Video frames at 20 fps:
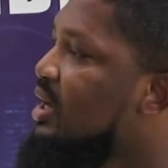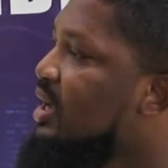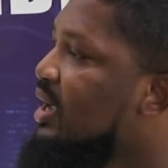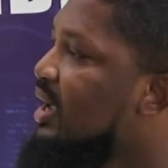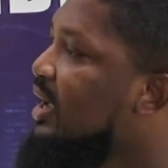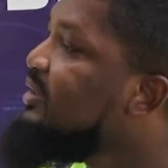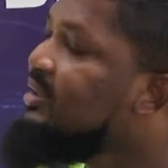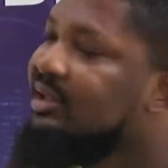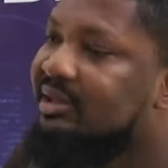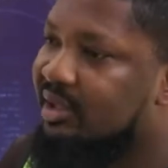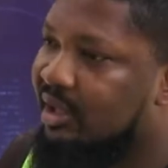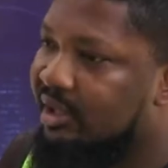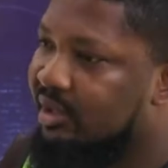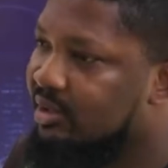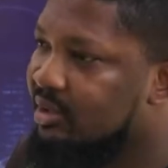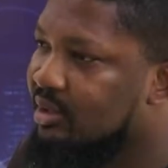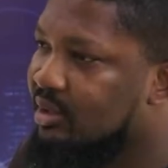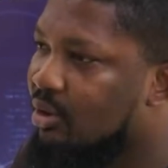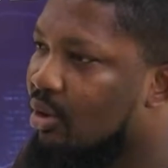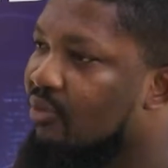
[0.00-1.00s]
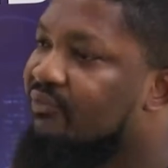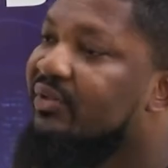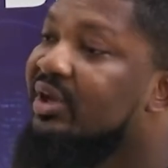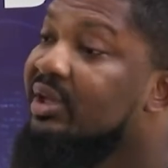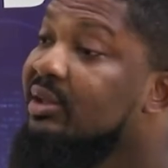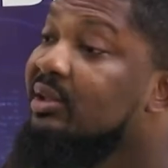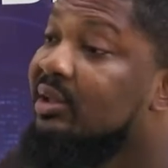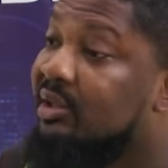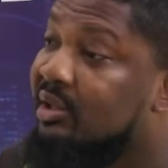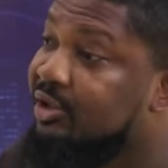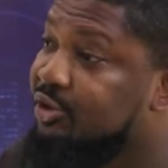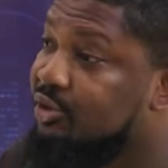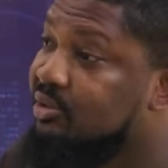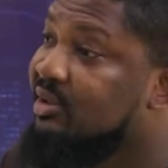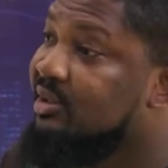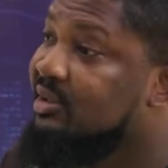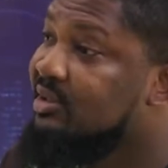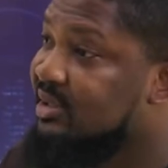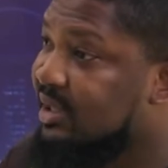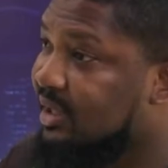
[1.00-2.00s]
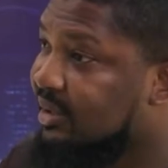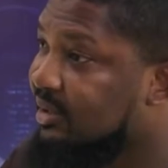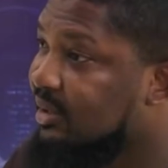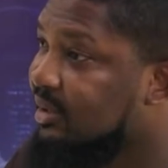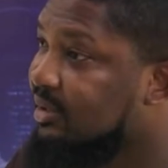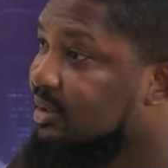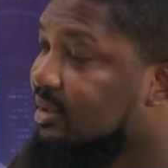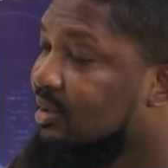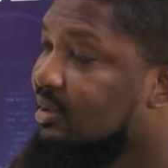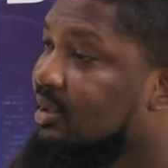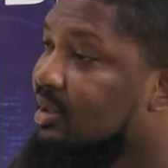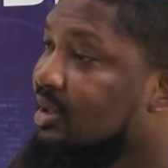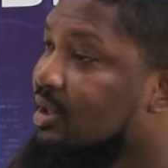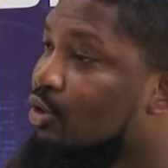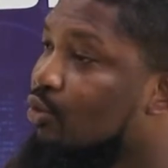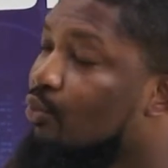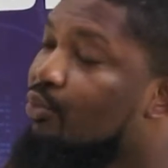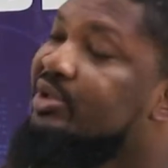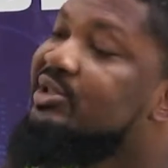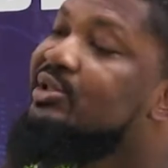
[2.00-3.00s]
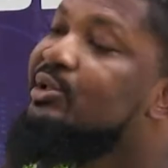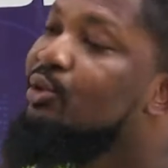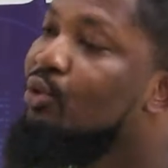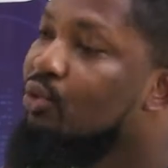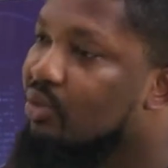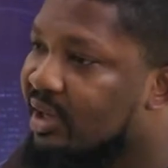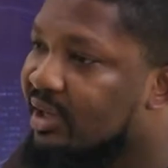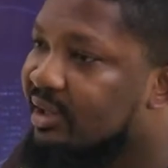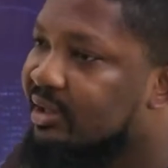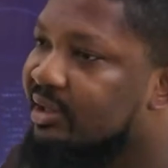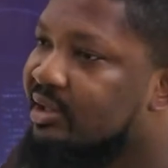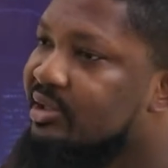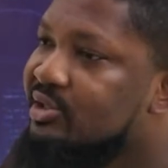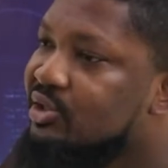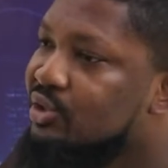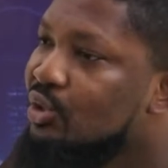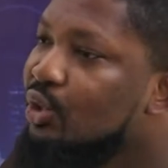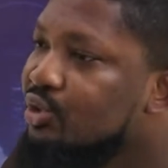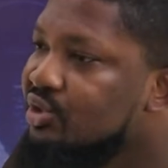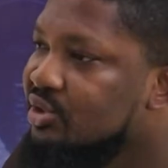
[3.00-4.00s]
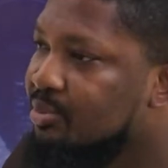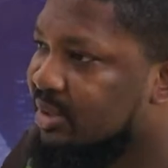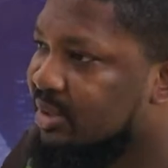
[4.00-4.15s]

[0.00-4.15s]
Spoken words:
anything of international standard with locally sourced